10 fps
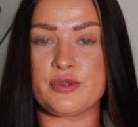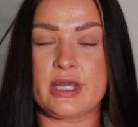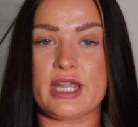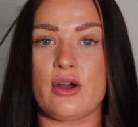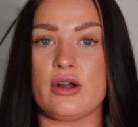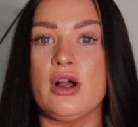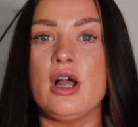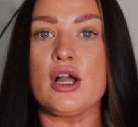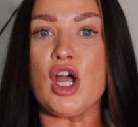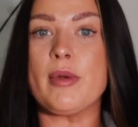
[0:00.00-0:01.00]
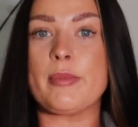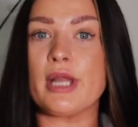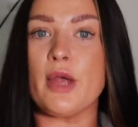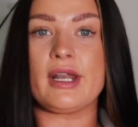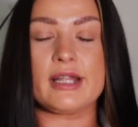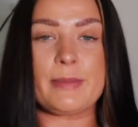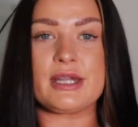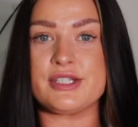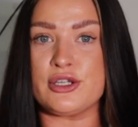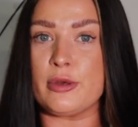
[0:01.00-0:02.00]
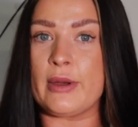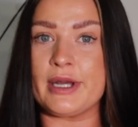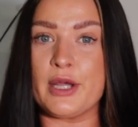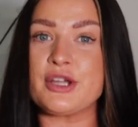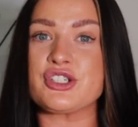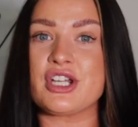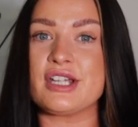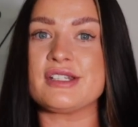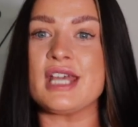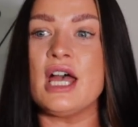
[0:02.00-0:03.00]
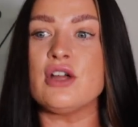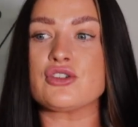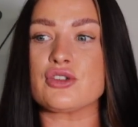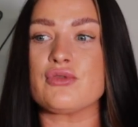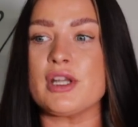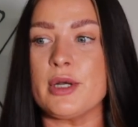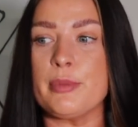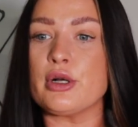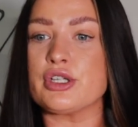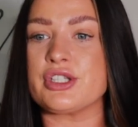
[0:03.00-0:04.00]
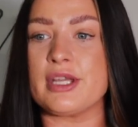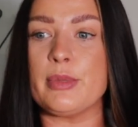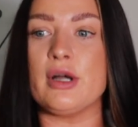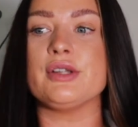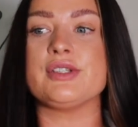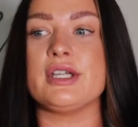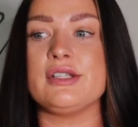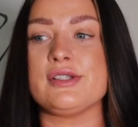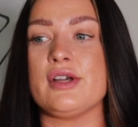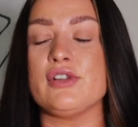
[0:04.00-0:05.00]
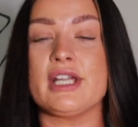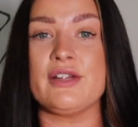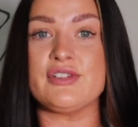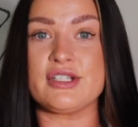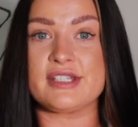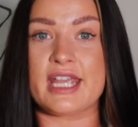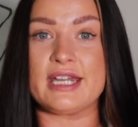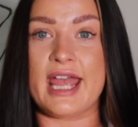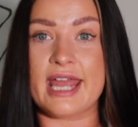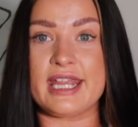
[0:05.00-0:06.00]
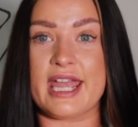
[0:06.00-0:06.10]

me or comment below and I'll get back to you about any questions. Just really want to push the importance of looking after your skin at any